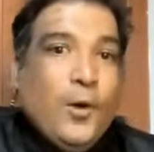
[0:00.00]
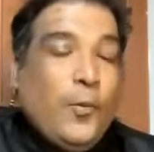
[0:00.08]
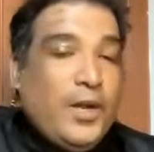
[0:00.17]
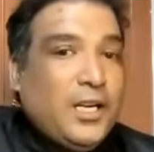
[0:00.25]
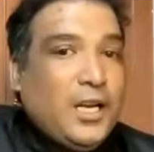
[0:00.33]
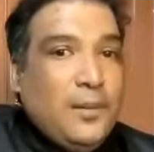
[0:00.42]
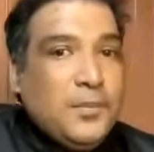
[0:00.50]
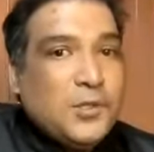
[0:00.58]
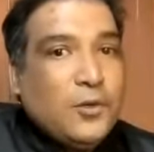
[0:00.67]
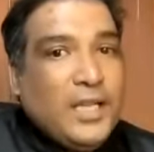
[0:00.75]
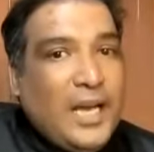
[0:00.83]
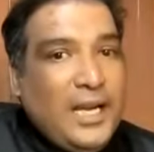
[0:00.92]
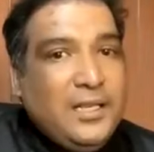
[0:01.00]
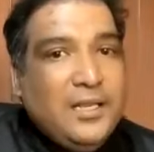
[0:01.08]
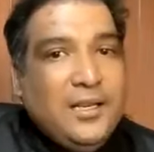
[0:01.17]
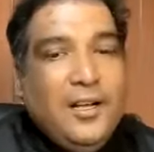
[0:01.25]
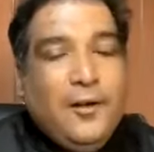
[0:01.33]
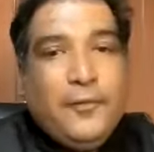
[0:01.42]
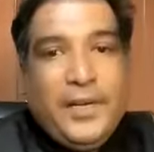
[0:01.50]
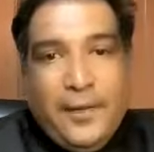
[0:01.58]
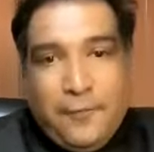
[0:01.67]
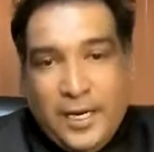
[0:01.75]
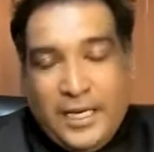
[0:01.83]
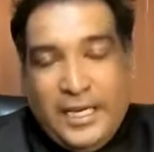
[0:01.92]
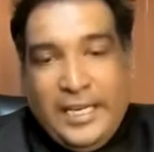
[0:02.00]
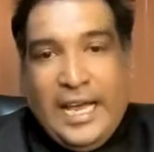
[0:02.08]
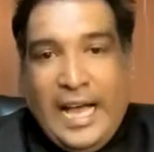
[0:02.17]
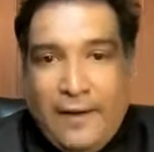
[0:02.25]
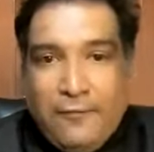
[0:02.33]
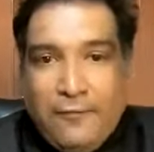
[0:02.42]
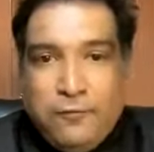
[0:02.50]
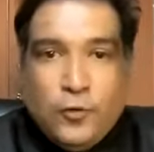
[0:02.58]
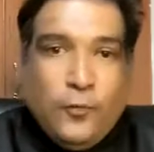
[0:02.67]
When it comes to that, we definitely have